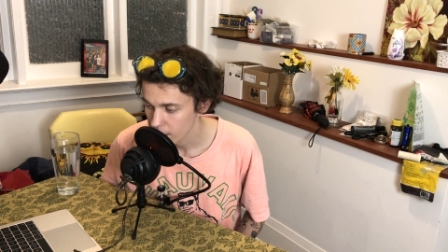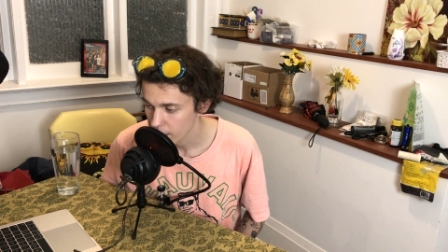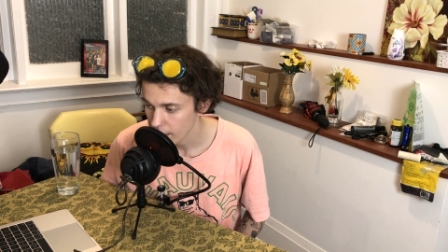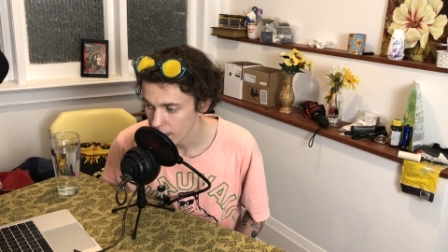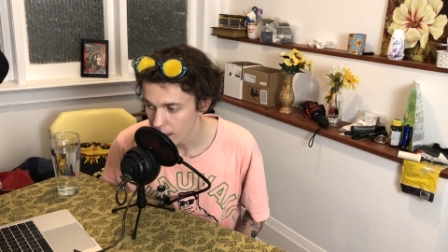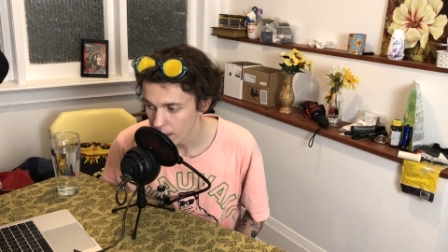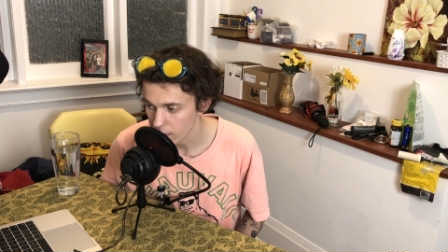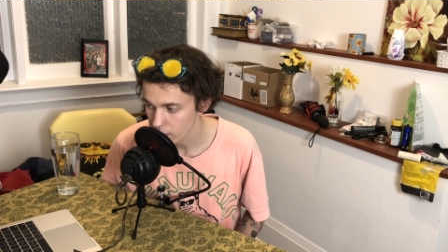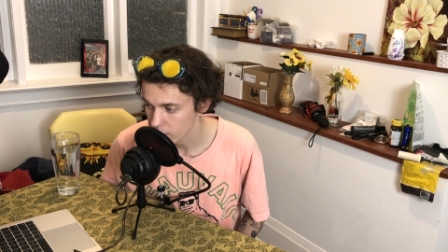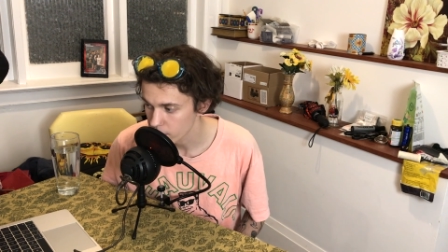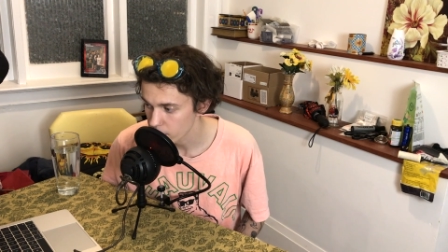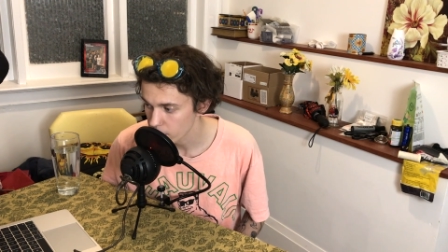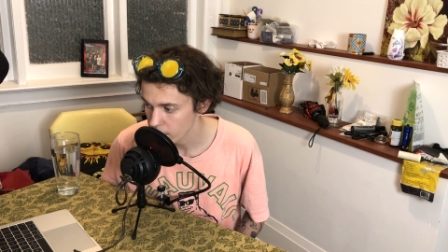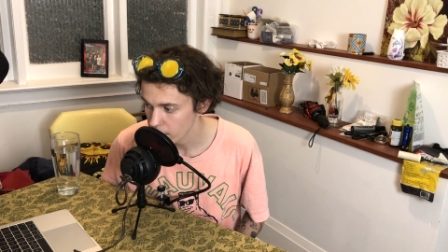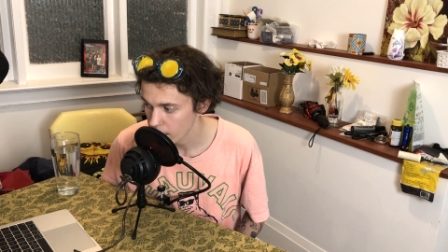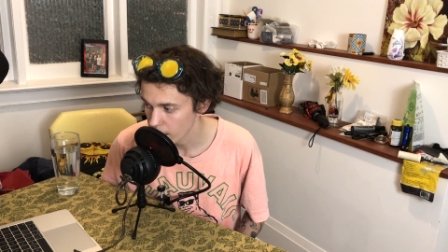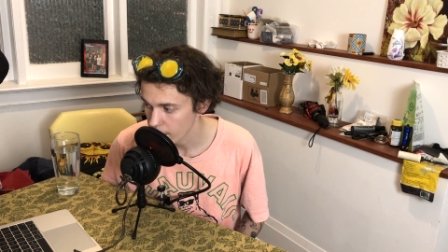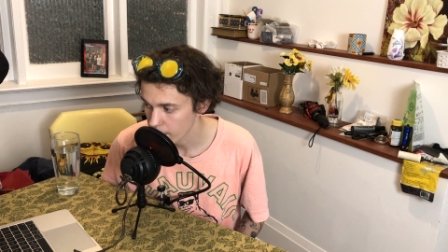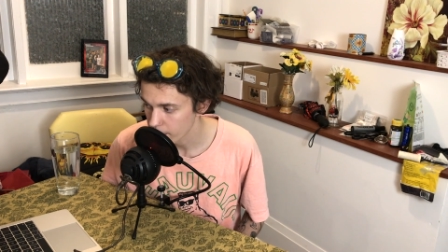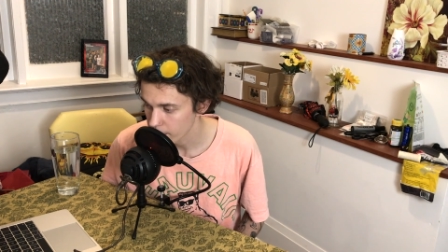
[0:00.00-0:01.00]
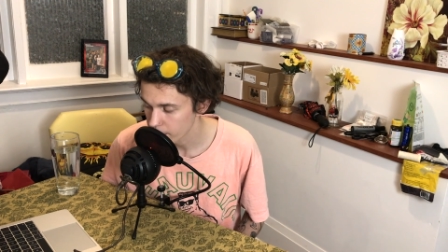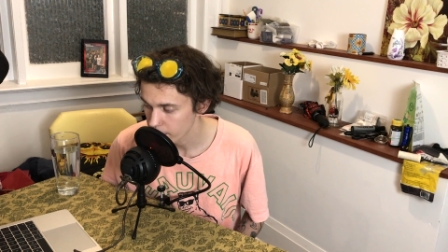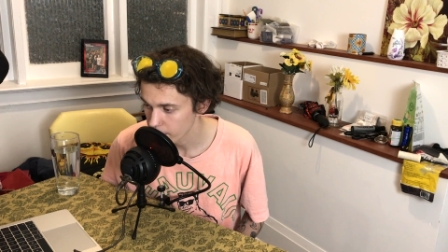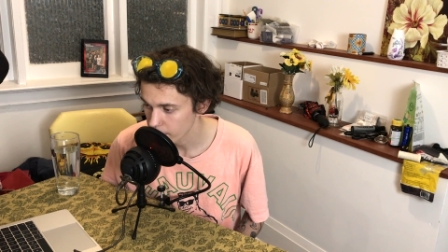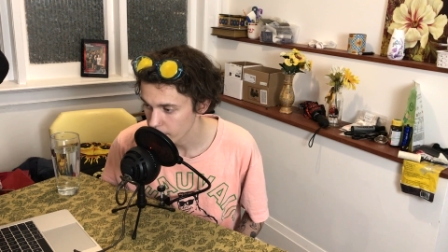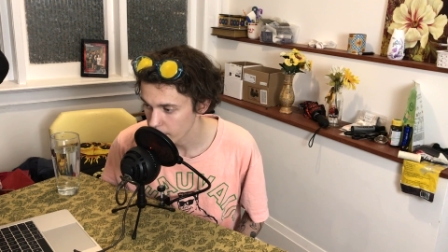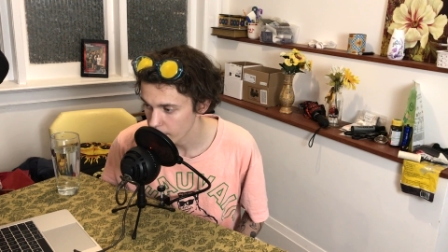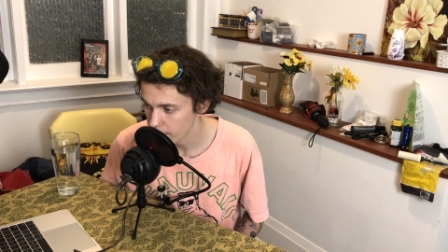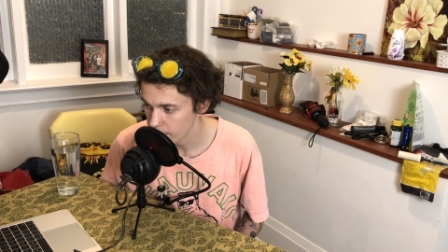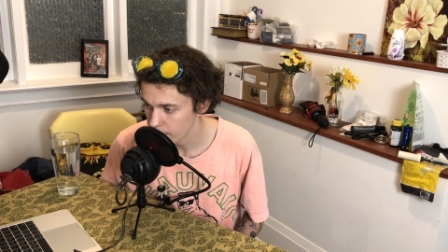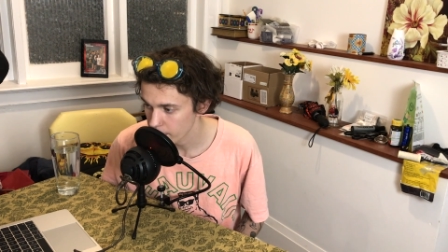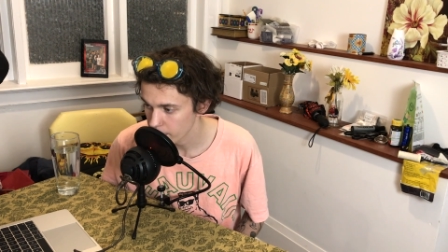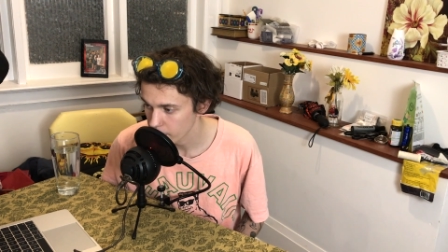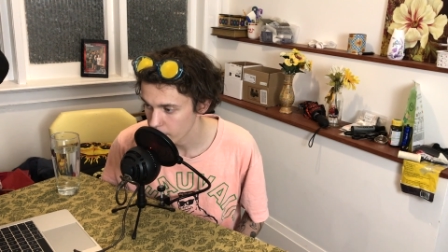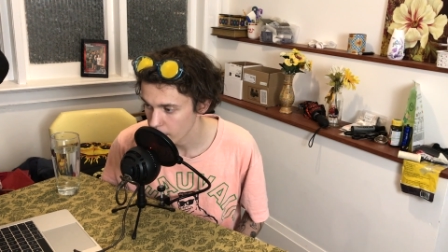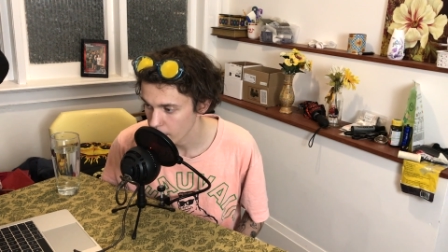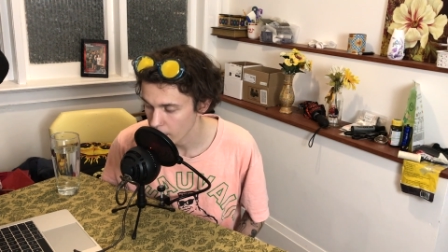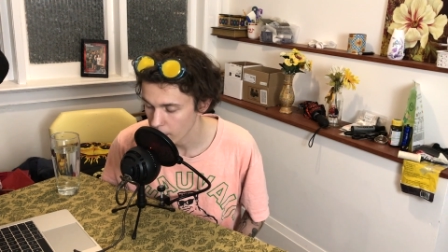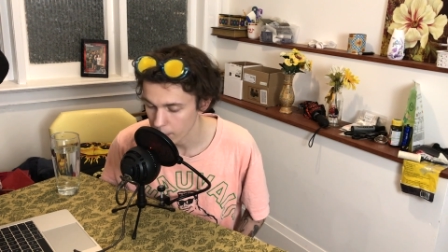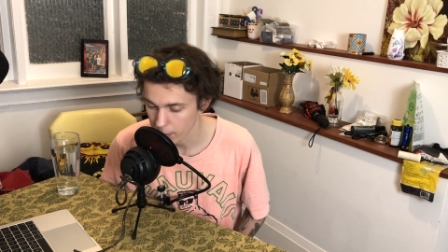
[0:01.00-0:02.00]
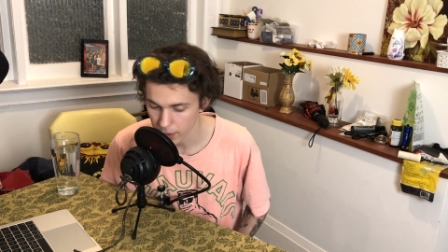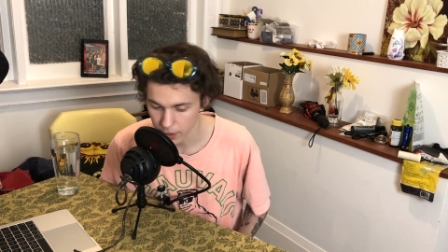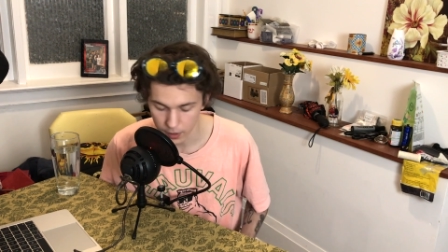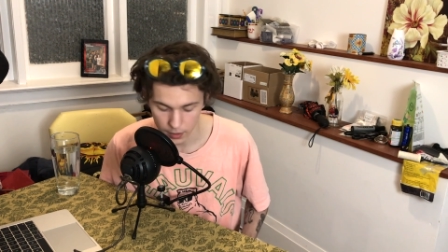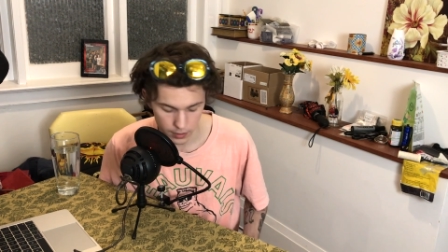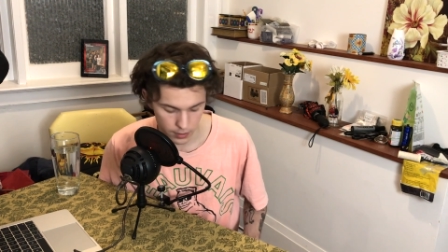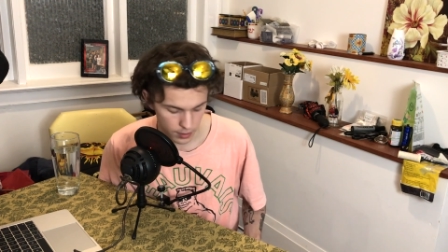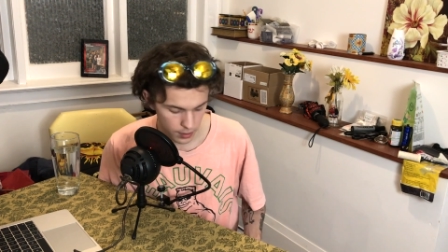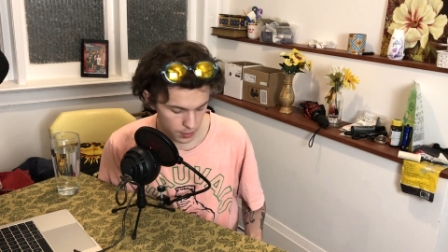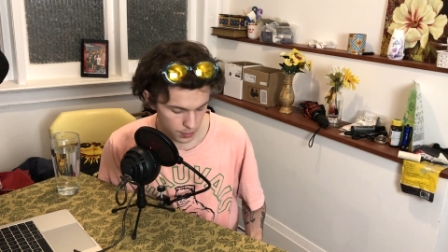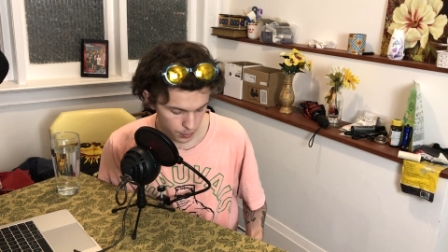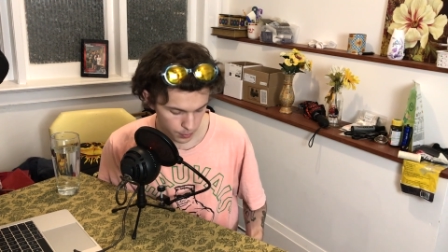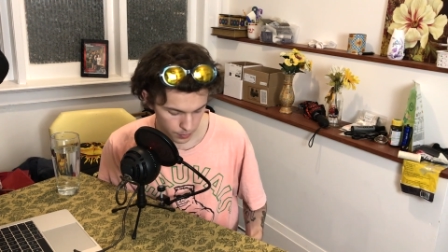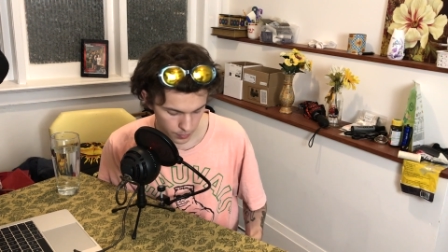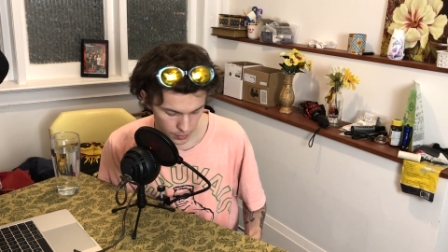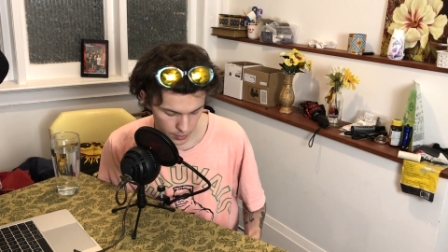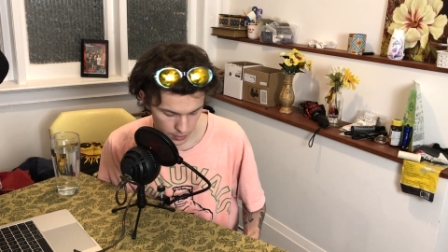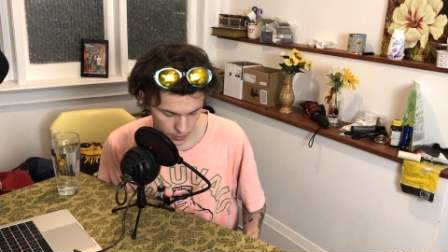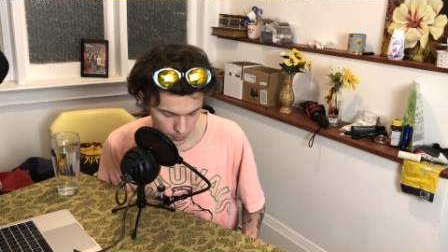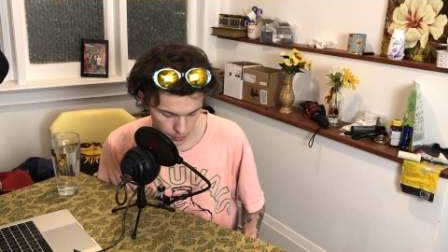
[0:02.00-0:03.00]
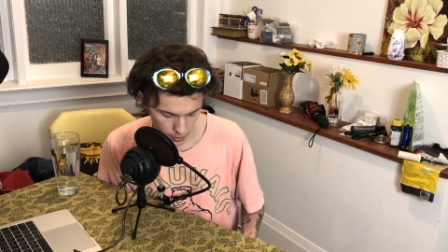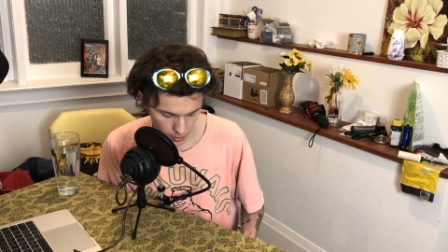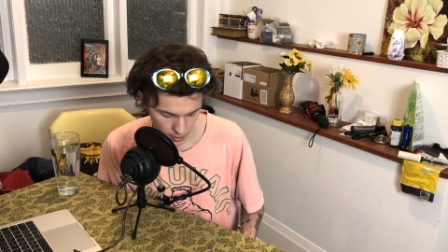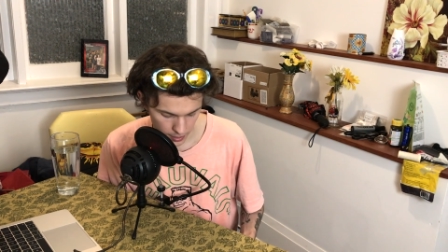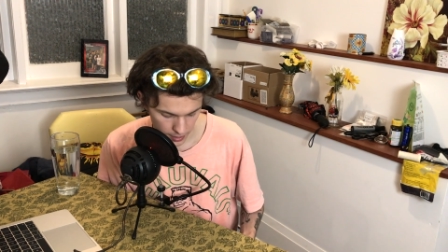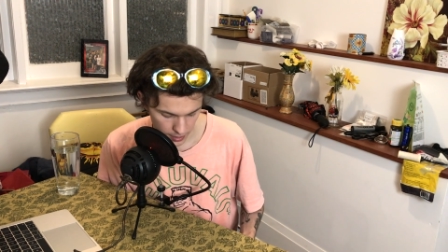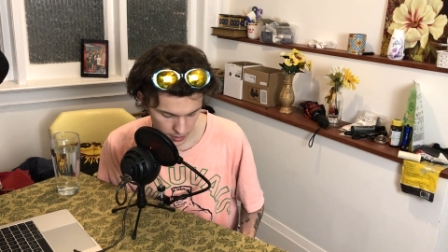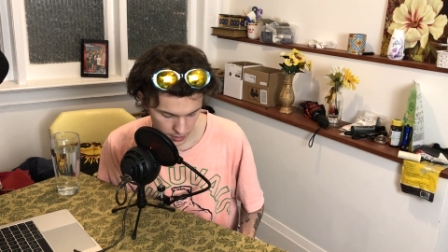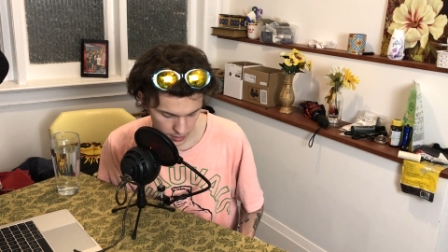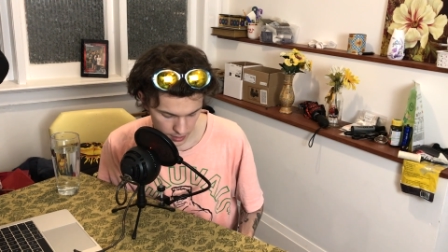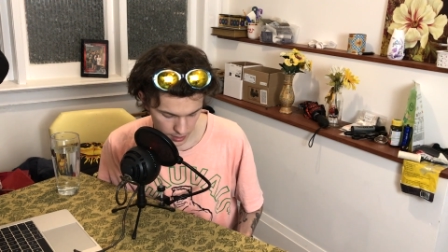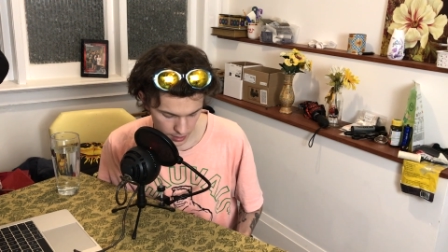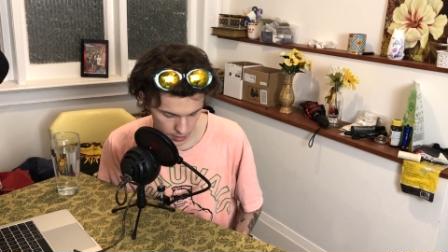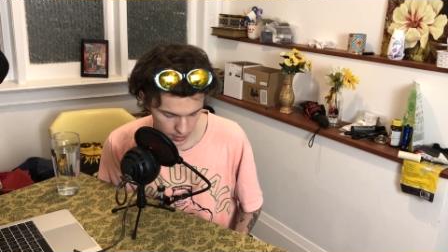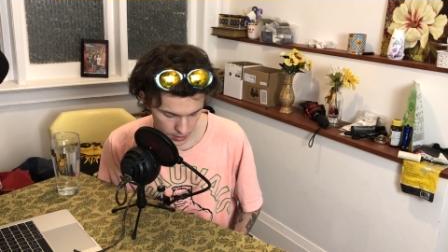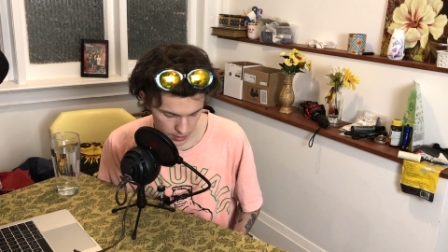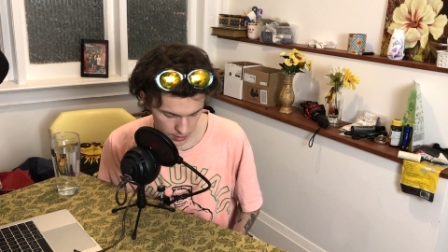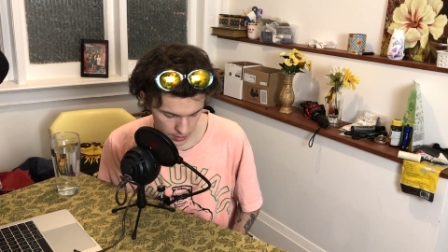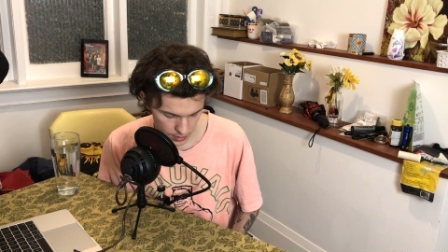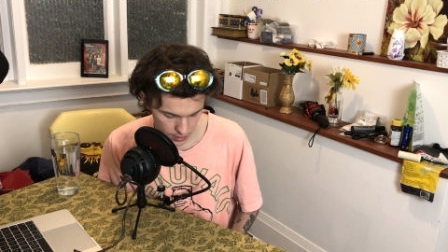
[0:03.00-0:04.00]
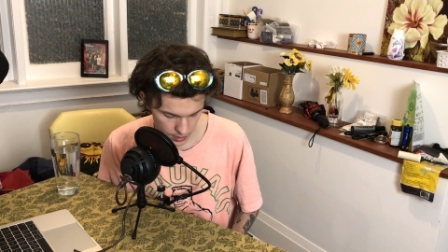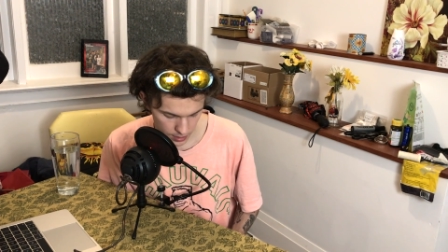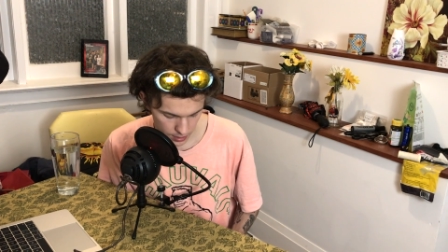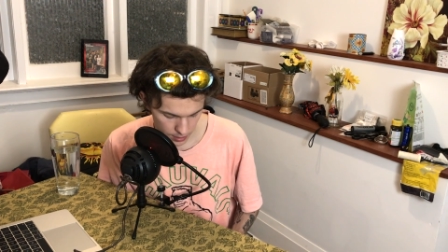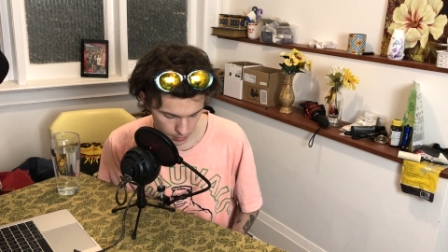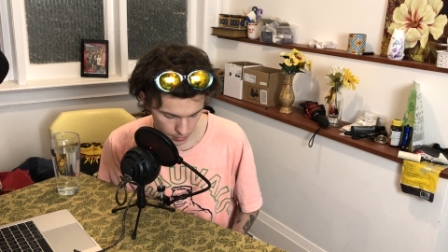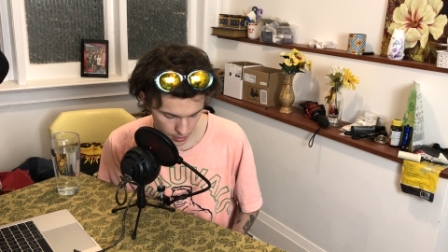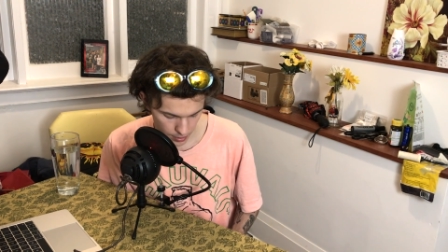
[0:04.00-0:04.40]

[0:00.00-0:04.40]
Yeah, just do it up. Let people know, because this this podcast is is the